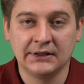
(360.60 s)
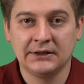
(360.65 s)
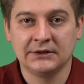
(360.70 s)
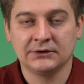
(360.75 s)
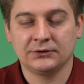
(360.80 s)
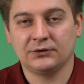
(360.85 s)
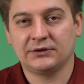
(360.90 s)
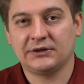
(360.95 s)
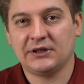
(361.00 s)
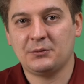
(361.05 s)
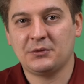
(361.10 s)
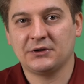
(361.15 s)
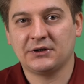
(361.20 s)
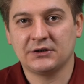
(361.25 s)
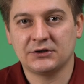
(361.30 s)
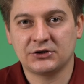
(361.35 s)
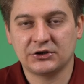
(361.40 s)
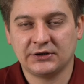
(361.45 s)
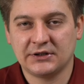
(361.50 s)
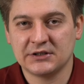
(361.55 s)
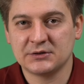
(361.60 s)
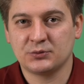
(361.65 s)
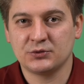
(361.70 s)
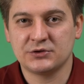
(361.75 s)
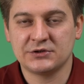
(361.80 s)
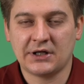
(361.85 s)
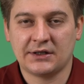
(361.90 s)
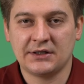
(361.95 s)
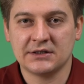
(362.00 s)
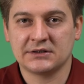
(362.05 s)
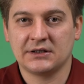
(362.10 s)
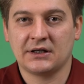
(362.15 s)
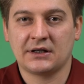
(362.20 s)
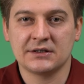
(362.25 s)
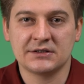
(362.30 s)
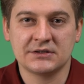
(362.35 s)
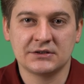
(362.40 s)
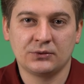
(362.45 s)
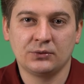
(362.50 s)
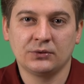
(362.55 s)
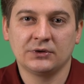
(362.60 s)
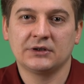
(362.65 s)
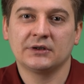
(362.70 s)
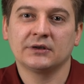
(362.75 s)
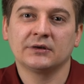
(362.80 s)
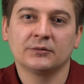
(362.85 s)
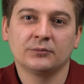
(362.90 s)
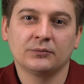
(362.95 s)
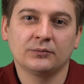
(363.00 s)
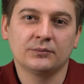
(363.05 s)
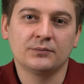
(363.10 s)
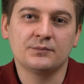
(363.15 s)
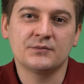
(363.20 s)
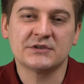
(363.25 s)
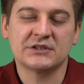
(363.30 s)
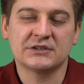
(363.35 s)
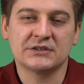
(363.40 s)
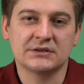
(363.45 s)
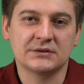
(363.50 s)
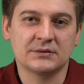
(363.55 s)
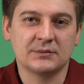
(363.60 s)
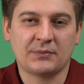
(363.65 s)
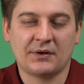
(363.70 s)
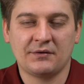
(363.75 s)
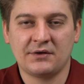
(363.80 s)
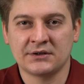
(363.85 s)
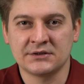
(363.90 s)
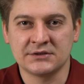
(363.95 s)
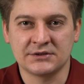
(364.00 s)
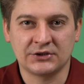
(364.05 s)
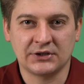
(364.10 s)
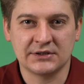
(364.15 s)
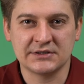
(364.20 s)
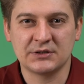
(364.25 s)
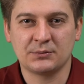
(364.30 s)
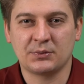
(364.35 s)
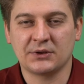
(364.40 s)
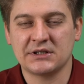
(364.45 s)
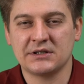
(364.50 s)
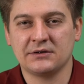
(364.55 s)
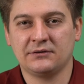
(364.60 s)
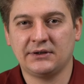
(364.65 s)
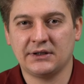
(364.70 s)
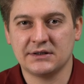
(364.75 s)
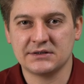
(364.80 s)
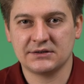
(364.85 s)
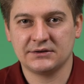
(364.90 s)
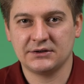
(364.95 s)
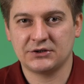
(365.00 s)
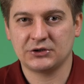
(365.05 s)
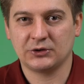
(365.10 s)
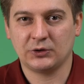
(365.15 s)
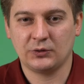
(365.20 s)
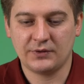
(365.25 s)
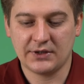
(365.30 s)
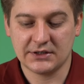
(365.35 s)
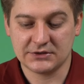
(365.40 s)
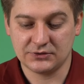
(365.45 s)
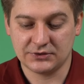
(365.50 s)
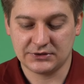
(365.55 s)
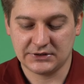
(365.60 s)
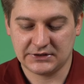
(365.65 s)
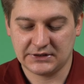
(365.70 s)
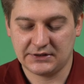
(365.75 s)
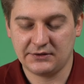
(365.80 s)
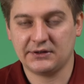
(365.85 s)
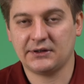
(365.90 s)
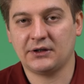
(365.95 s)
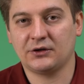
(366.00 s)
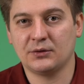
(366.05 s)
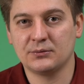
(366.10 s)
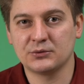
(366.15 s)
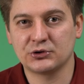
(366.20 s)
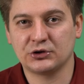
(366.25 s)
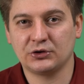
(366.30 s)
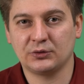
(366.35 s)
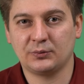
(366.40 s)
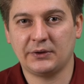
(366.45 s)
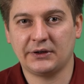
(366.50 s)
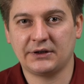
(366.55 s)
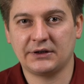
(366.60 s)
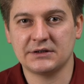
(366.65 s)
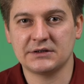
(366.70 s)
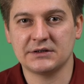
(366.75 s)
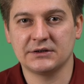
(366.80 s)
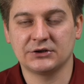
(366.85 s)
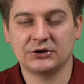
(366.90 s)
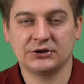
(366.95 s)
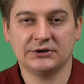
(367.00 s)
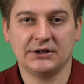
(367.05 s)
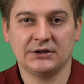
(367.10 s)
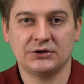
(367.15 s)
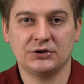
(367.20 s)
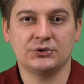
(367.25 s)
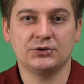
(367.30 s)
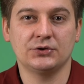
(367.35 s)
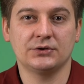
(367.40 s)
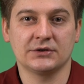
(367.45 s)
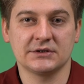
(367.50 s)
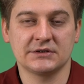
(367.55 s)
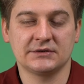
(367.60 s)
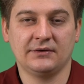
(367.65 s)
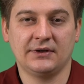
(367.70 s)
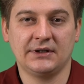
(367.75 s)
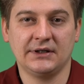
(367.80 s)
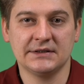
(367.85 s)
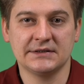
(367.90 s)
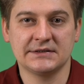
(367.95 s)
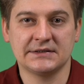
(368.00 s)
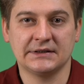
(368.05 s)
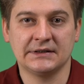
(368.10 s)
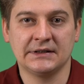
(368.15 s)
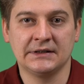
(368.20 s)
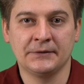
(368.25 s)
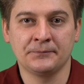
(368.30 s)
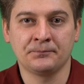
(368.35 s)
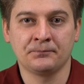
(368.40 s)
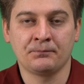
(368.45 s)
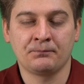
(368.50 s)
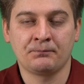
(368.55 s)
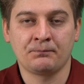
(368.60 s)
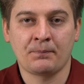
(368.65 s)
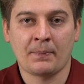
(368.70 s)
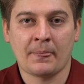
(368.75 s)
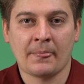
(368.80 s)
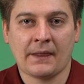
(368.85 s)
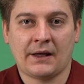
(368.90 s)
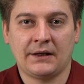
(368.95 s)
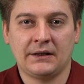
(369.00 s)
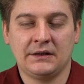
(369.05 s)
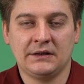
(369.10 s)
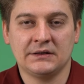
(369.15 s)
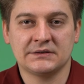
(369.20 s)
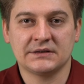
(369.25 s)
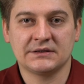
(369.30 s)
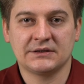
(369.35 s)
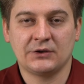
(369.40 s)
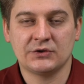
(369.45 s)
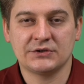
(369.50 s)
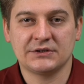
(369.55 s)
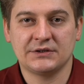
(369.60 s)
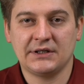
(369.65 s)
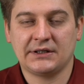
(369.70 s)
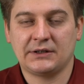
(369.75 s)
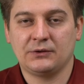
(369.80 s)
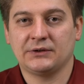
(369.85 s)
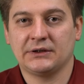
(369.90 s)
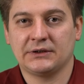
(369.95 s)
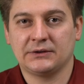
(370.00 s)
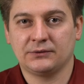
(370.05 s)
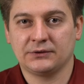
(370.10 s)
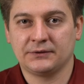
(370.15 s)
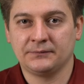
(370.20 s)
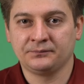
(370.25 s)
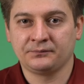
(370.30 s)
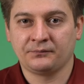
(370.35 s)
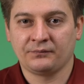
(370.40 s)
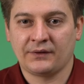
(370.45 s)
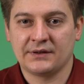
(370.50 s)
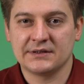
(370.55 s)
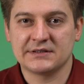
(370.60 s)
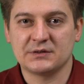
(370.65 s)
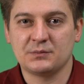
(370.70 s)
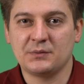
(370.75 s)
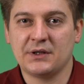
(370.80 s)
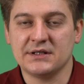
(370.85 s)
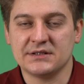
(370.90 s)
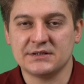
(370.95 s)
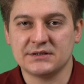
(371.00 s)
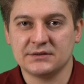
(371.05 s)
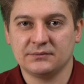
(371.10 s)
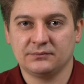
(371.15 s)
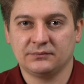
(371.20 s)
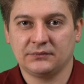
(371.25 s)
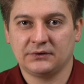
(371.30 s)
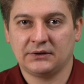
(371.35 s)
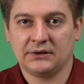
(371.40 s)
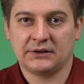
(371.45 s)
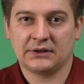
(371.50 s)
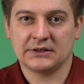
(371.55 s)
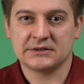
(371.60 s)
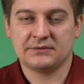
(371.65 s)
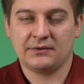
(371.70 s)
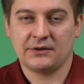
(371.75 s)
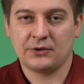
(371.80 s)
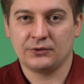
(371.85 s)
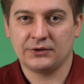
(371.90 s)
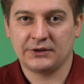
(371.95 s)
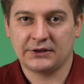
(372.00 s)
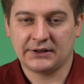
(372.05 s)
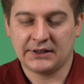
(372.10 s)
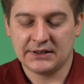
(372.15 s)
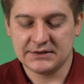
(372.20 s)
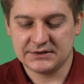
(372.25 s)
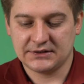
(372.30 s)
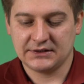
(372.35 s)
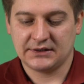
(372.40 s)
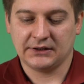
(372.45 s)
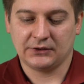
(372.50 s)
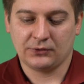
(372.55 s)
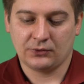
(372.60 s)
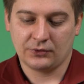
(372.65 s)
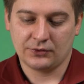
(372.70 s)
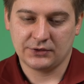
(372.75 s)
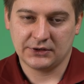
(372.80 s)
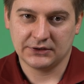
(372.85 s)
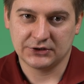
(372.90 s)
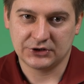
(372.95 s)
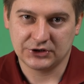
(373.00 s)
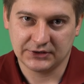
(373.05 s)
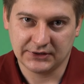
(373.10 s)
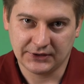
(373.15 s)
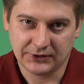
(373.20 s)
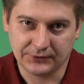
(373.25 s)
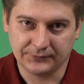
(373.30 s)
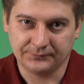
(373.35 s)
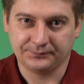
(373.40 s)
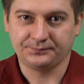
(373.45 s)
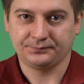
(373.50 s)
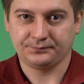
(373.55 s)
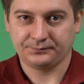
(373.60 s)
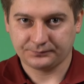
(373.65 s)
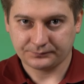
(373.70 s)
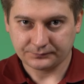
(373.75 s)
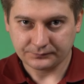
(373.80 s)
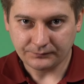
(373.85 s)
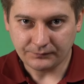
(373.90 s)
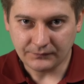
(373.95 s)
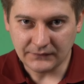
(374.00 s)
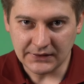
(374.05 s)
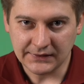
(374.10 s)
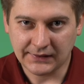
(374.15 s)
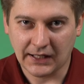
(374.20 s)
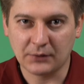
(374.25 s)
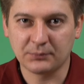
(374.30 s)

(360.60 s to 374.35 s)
after a few seconds it started to stick. That means the coating begins to dissolve slightly, creating a sort of softened layer that you are basically rubbing off like plasticine.